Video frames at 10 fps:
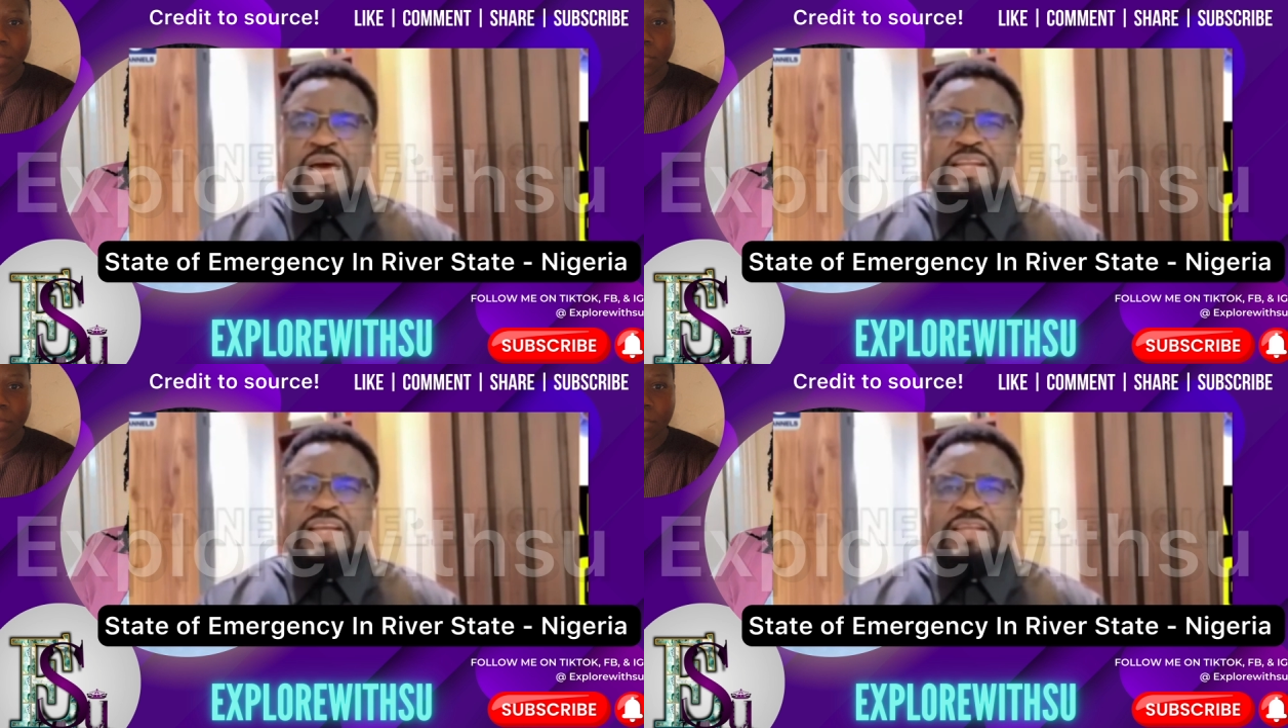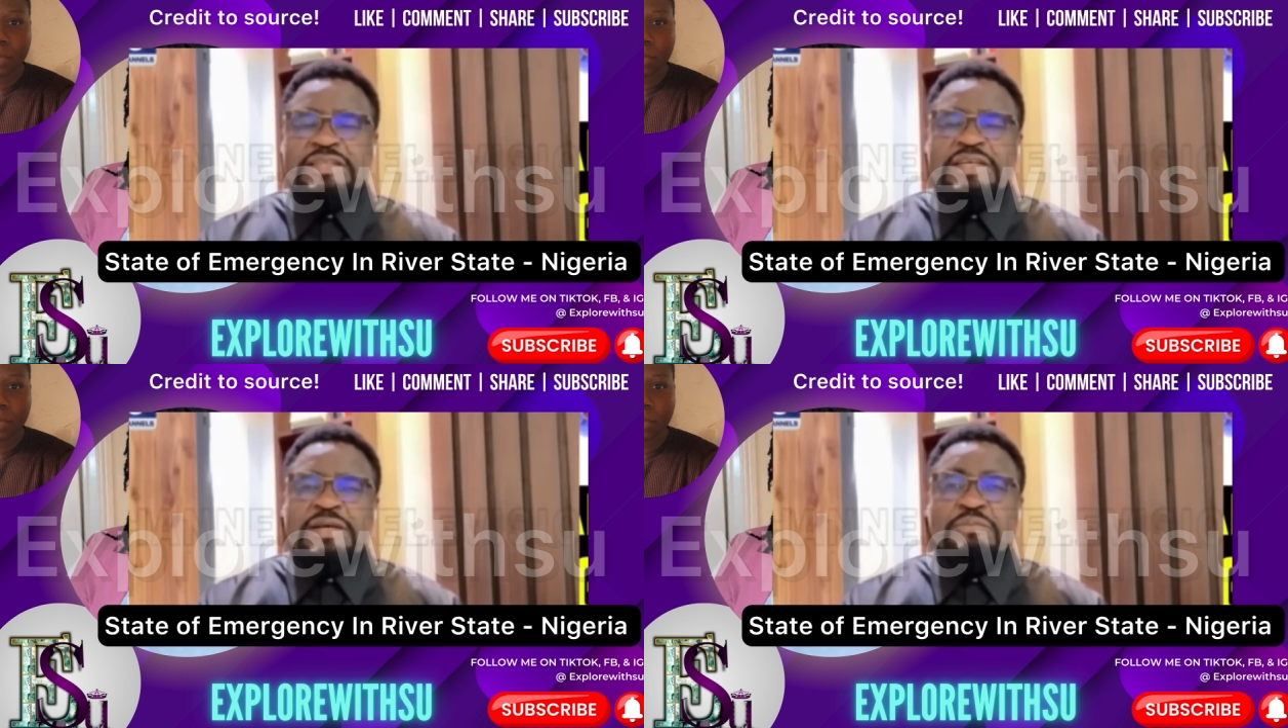and
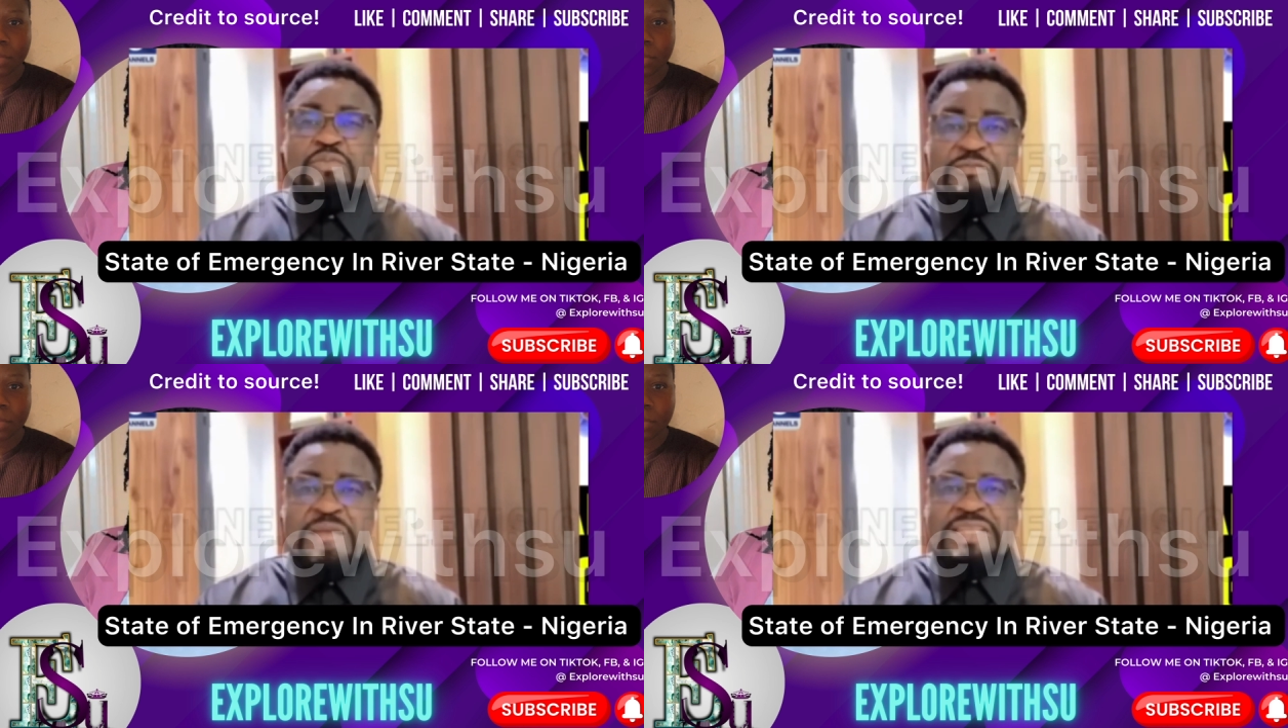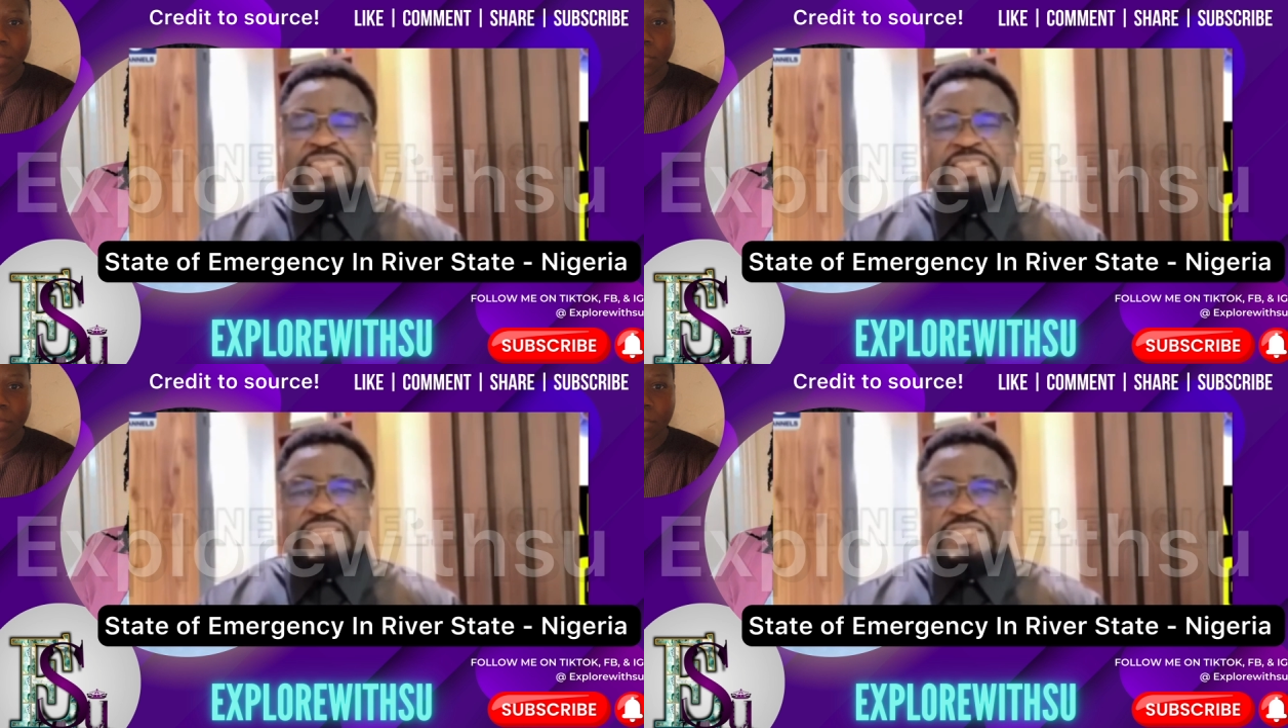then
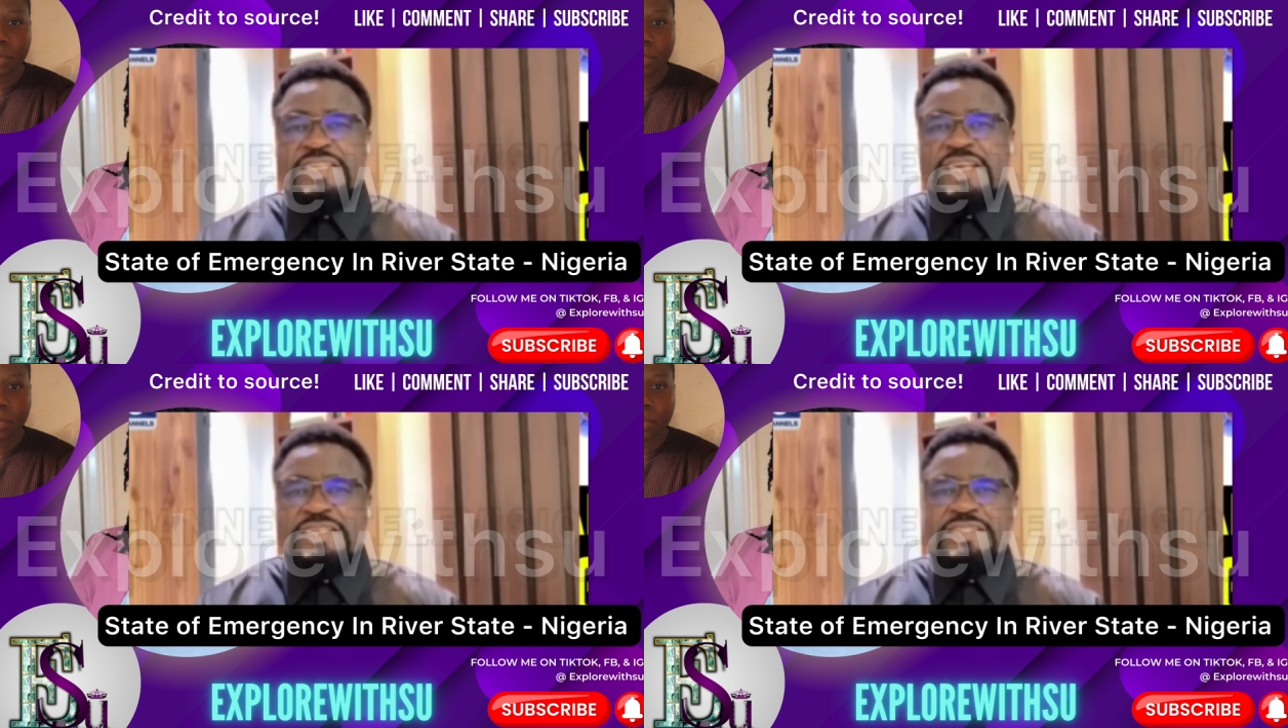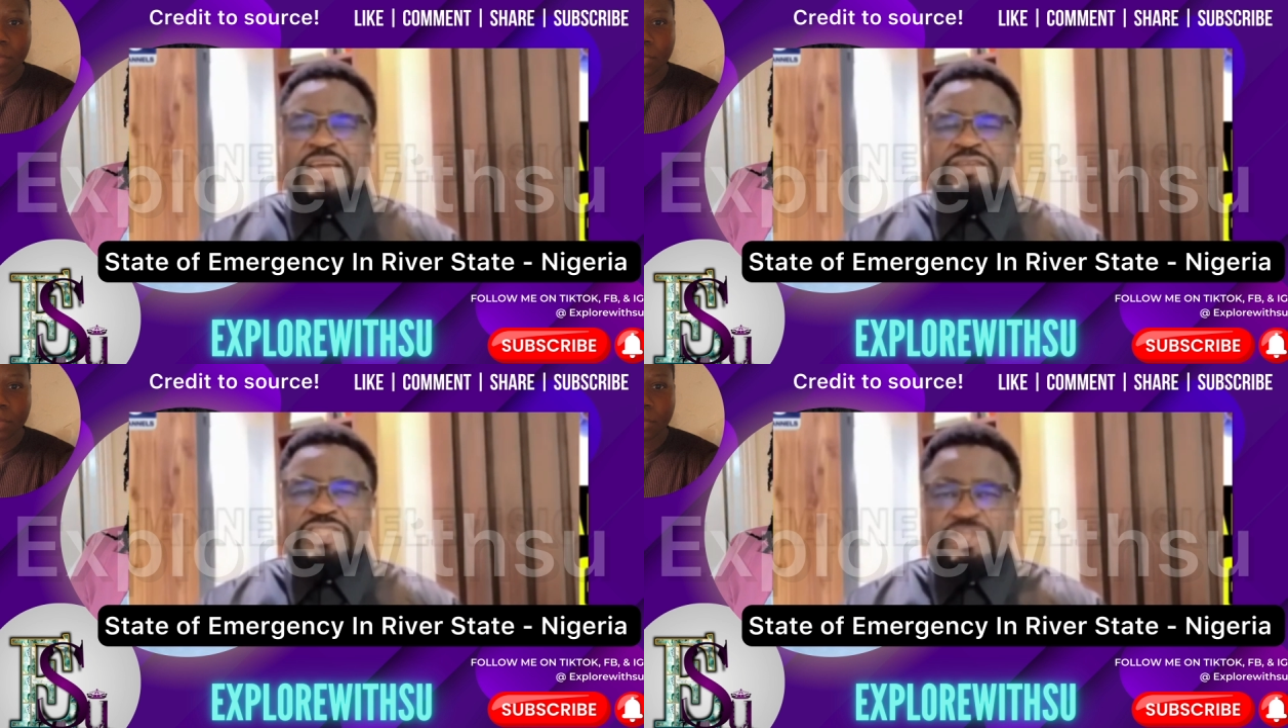movement in certain
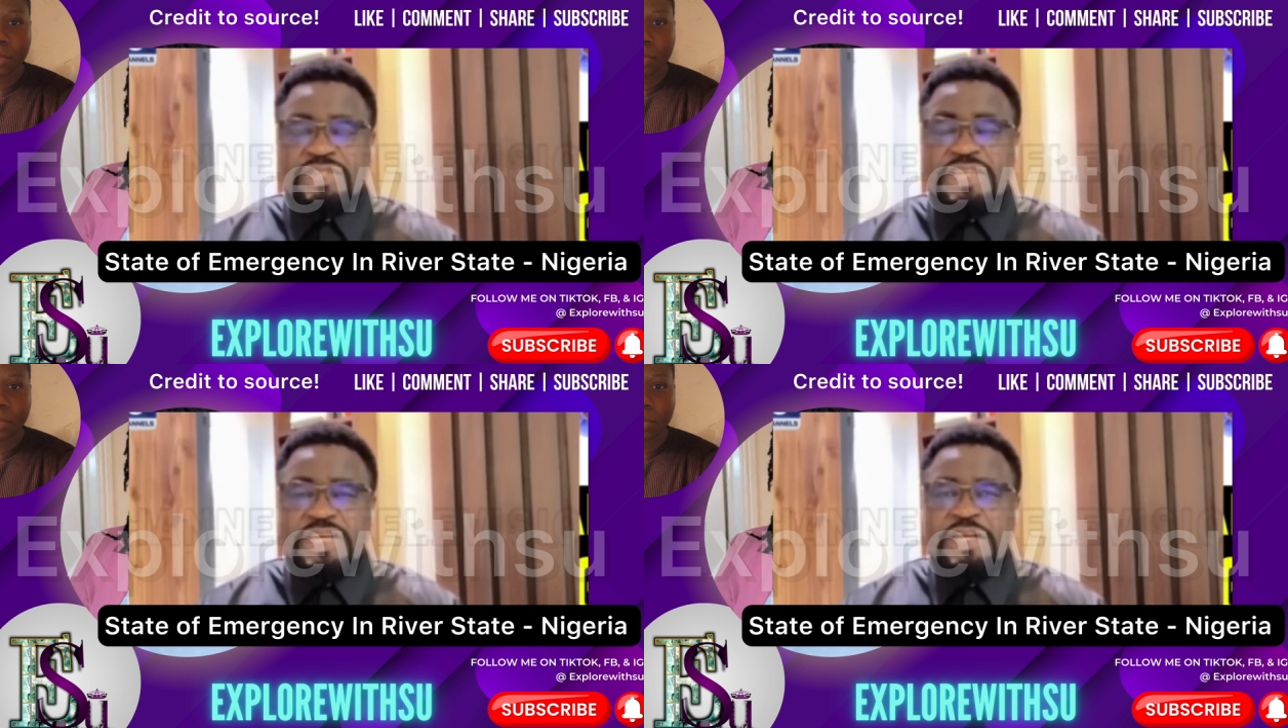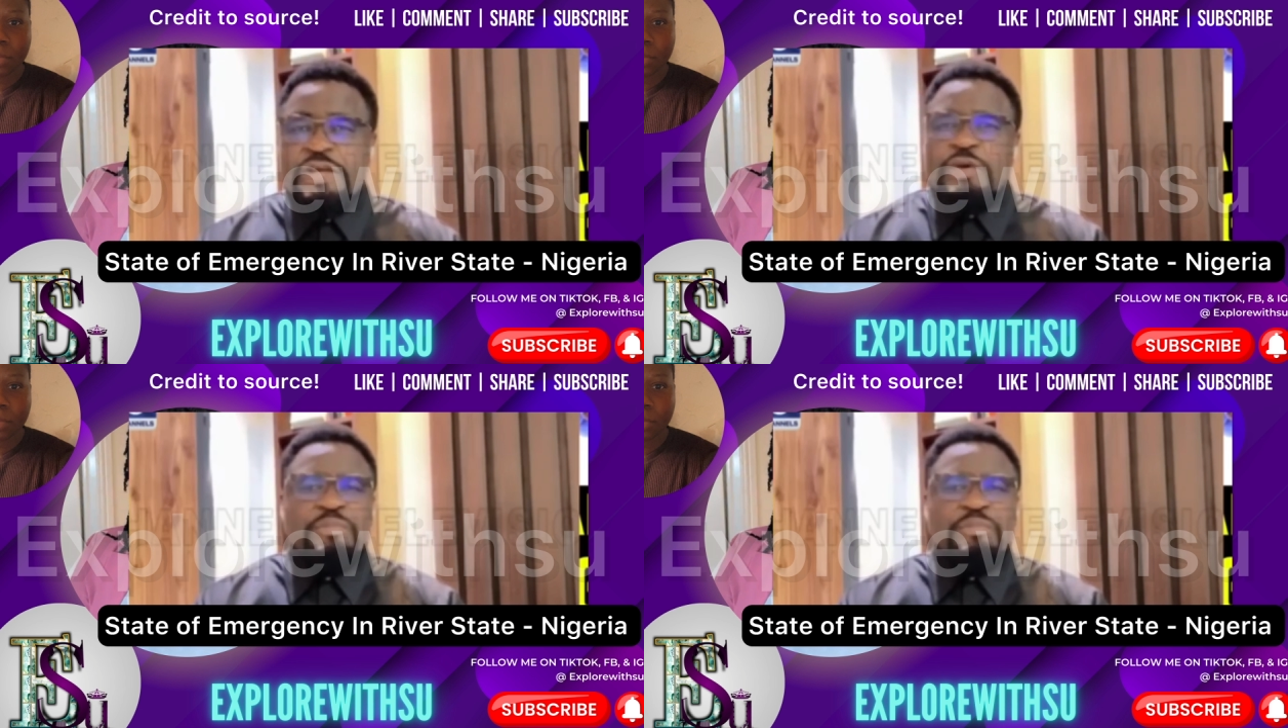cases are restricted.